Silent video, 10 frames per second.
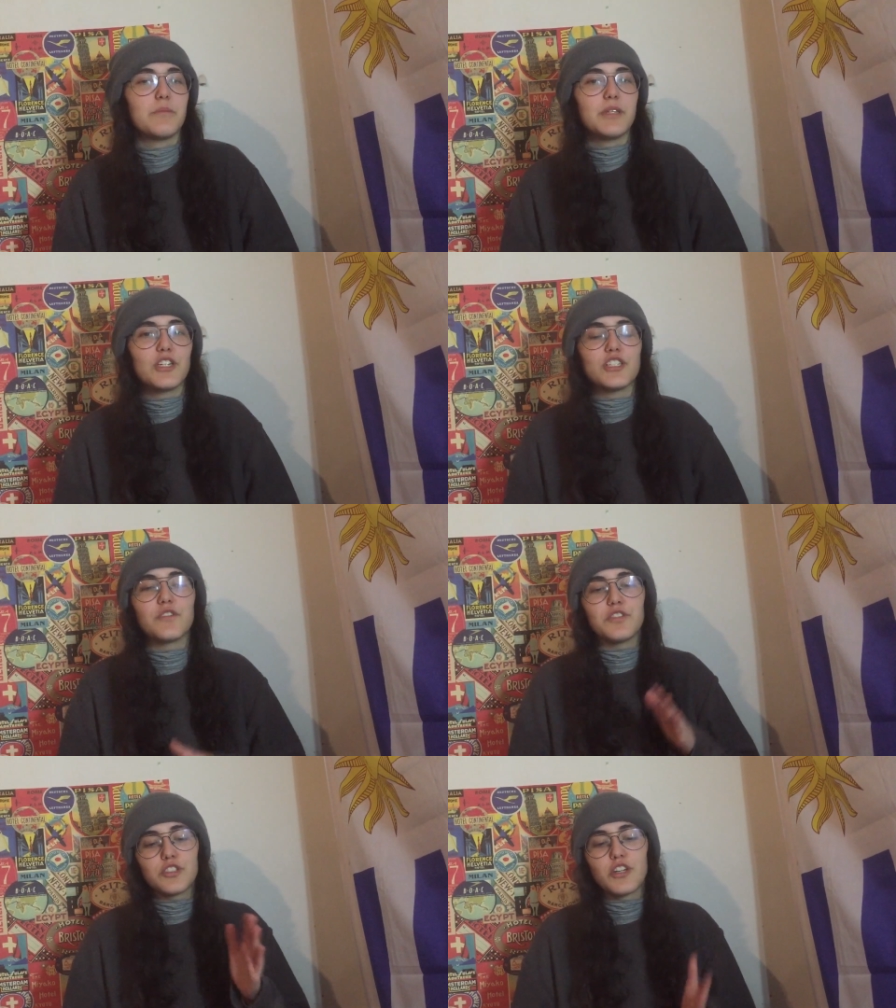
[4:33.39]
Because
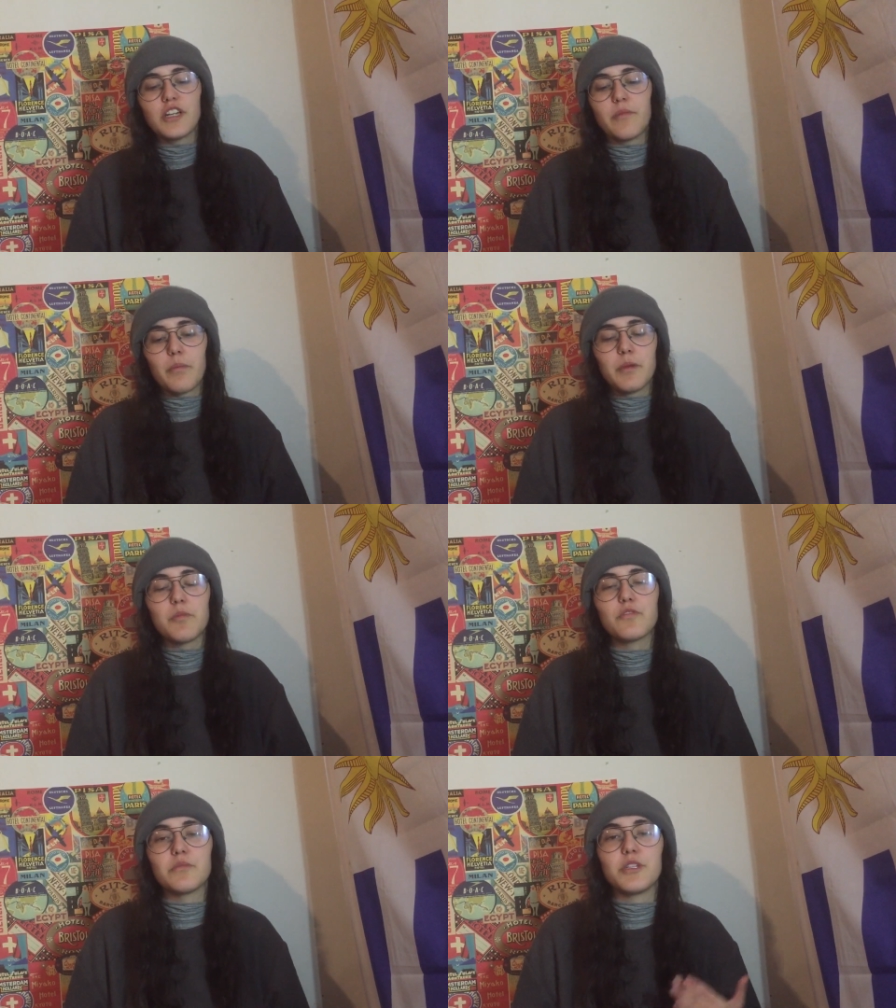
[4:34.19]
if you're talking about
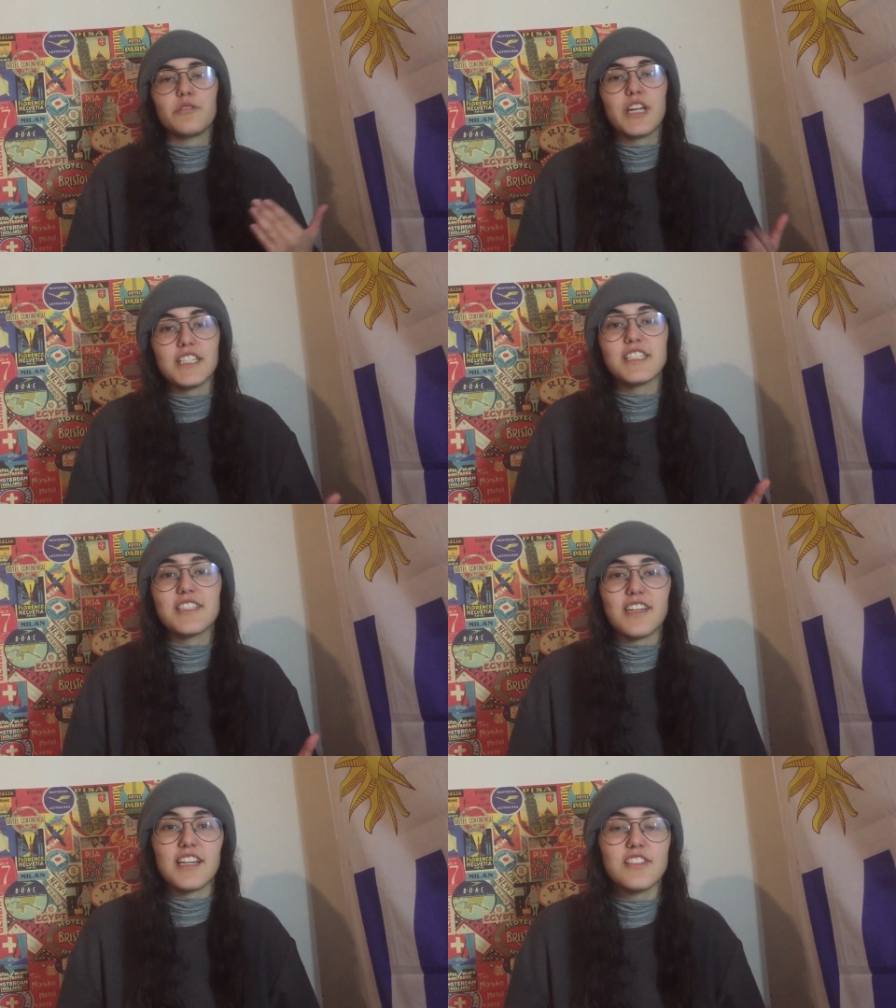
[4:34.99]
people from the United
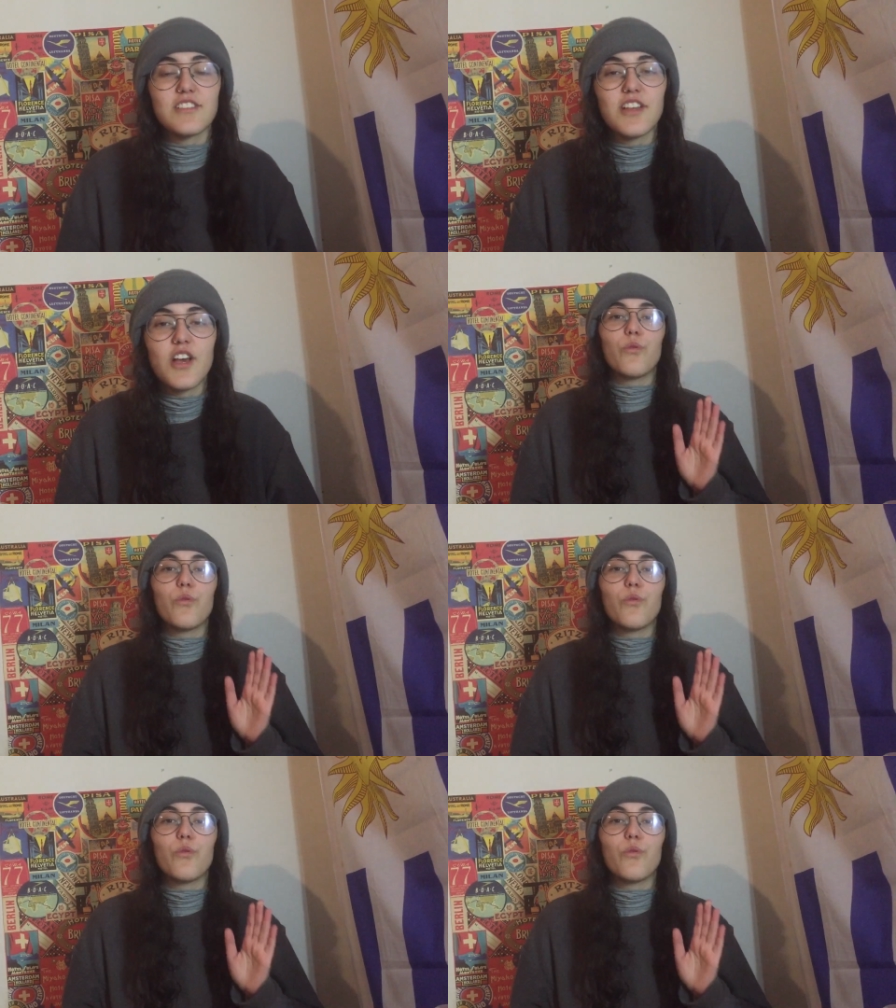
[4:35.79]
States,